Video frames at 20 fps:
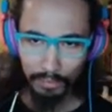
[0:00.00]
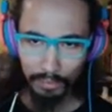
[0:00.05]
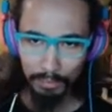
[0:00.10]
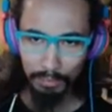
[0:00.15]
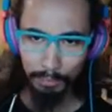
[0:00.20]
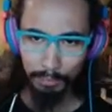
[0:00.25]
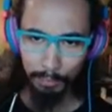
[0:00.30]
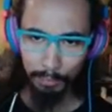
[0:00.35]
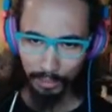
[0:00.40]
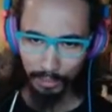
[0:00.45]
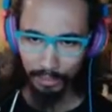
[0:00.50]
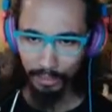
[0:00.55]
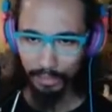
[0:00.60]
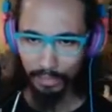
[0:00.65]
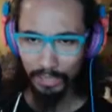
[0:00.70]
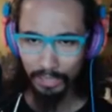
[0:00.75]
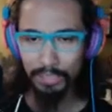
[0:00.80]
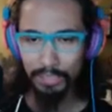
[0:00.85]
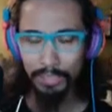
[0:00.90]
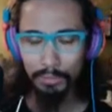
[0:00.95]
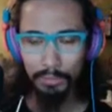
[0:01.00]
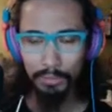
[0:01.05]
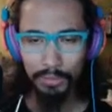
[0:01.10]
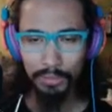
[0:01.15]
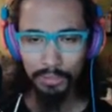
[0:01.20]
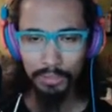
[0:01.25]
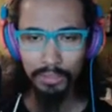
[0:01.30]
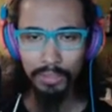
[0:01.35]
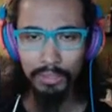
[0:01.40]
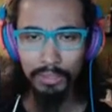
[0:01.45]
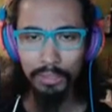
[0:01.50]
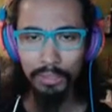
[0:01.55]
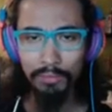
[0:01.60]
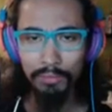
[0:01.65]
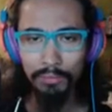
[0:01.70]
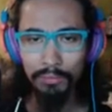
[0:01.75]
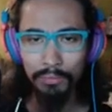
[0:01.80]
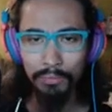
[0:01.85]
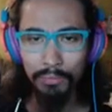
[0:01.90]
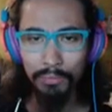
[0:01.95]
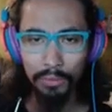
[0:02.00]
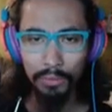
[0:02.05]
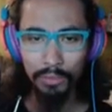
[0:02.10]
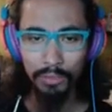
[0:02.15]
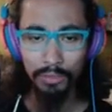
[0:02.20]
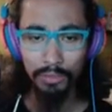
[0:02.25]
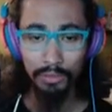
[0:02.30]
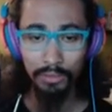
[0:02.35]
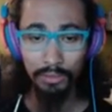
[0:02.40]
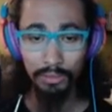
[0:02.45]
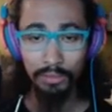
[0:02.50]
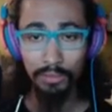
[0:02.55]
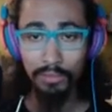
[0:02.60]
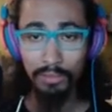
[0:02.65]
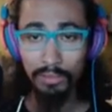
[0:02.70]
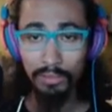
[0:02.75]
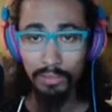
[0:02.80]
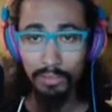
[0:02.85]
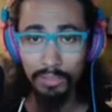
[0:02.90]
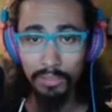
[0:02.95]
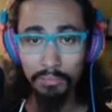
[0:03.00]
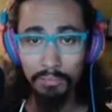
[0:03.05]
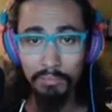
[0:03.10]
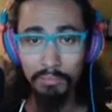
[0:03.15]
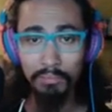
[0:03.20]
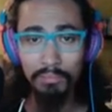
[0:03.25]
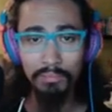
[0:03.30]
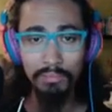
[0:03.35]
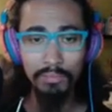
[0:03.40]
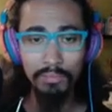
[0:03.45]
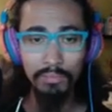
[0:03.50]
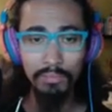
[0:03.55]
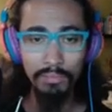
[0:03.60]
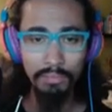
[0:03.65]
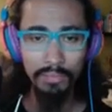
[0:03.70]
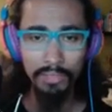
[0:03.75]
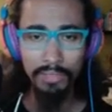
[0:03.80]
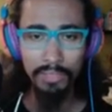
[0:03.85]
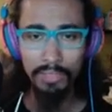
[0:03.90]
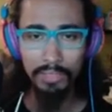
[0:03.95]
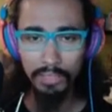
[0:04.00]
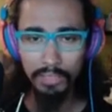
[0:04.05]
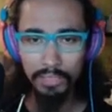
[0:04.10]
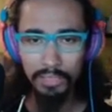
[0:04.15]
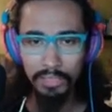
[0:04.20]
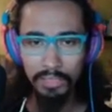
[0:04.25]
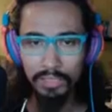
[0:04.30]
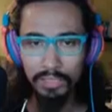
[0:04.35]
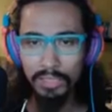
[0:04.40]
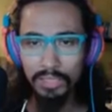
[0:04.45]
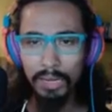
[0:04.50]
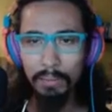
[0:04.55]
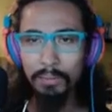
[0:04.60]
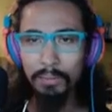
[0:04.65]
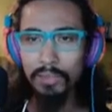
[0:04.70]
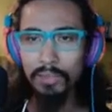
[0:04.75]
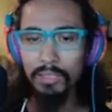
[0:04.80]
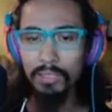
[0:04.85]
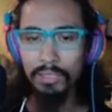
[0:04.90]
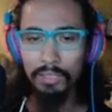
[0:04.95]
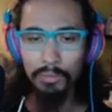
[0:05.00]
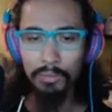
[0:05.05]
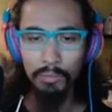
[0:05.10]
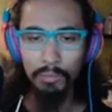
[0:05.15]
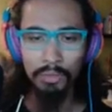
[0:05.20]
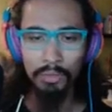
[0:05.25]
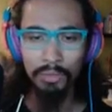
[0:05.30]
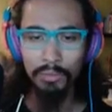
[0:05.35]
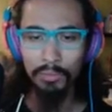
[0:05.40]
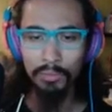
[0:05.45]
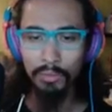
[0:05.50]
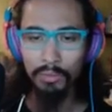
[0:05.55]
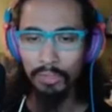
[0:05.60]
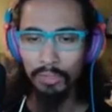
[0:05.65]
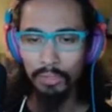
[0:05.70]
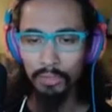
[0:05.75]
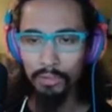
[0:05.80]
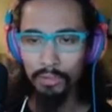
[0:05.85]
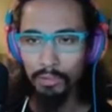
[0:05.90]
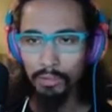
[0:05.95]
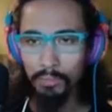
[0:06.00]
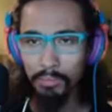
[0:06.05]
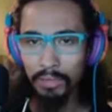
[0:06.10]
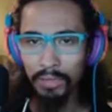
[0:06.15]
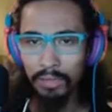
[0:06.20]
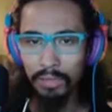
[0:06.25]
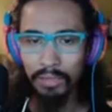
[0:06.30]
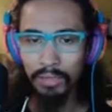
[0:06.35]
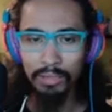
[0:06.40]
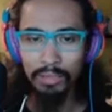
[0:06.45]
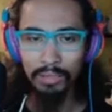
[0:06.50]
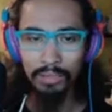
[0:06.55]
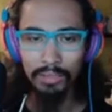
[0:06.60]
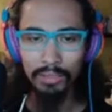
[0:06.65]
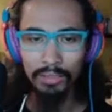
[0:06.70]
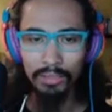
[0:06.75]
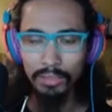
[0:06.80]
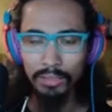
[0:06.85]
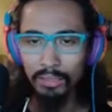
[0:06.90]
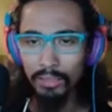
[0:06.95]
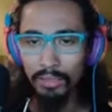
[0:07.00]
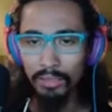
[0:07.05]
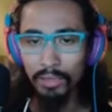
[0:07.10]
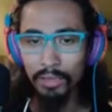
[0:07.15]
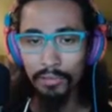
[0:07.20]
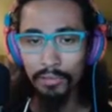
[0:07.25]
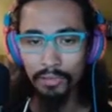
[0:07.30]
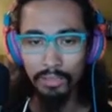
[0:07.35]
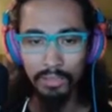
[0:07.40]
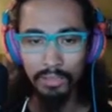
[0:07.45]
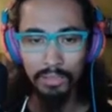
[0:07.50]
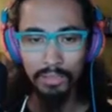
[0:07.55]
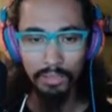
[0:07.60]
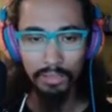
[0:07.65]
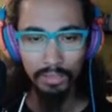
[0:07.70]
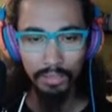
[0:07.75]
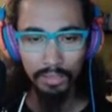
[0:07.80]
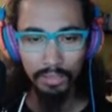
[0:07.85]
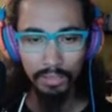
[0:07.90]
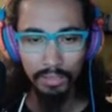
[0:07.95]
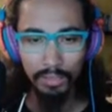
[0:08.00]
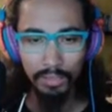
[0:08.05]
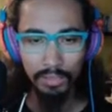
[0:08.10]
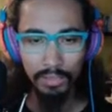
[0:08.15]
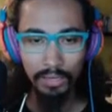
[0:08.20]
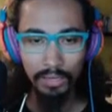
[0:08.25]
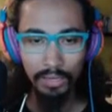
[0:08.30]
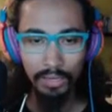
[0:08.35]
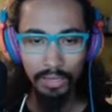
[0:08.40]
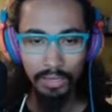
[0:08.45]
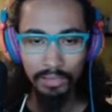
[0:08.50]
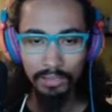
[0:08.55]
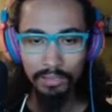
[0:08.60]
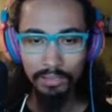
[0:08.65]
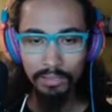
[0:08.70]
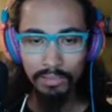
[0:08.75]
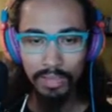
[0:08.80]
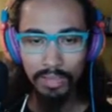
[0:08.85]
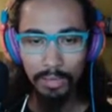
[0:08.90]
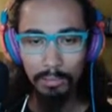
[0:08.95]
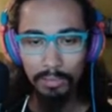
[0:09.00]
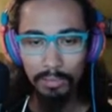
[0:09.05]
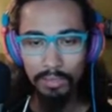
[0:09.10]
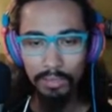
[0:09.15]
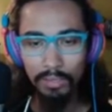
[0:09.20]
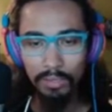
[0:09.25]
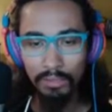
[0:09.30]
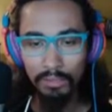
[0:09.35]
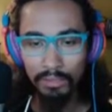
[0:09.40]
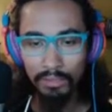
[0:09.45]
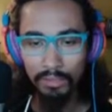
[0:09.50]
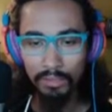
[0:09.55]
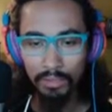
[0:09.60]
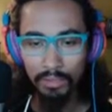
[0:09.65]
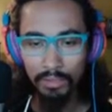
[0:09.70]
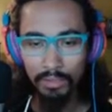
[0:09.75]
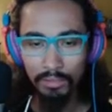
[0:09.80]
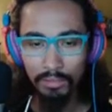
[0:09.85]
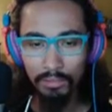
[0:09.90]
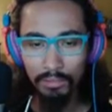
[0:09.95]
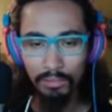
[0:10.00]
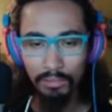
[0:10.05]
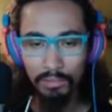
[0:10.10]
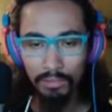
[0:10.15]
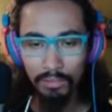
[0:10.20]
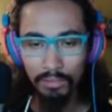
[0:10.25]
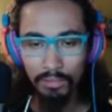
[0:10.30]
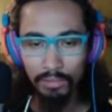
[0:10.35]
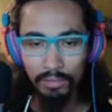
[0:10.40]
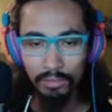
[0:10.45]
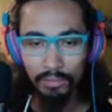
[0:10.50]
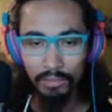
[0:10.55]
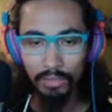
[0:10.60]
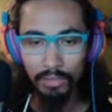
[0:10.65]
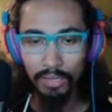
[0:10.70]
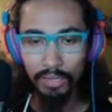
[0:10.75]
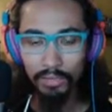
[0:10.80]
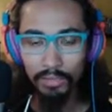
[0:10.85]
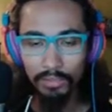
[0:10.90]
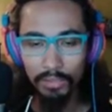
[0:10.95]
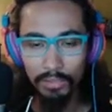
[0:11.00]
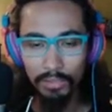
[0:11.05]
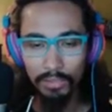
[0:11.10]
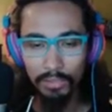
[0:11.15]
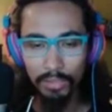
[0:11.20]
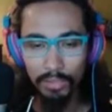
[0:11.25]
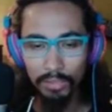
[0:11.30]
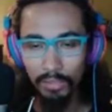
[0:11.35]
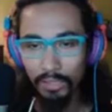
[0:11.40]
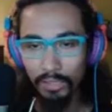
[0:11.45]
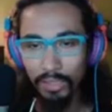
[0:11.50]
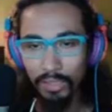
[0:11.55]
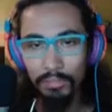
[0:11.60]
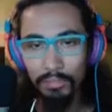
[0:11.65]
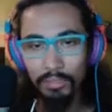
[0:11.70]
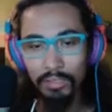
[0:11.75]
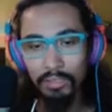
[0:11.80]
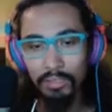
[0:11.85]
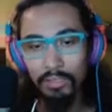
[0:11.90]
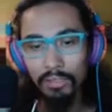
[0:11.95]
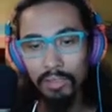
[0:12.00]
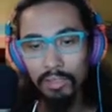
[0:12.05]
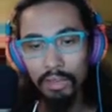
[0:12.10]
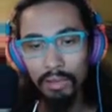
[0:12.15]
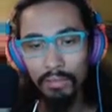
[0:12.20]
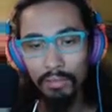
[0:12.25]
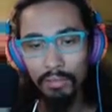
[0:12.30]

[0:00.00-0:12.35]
But yeah, as he was looking for these Gundam VCDs, I just happened to see one with like all black color cover that had Japanese you know, characters on it. It didn't even have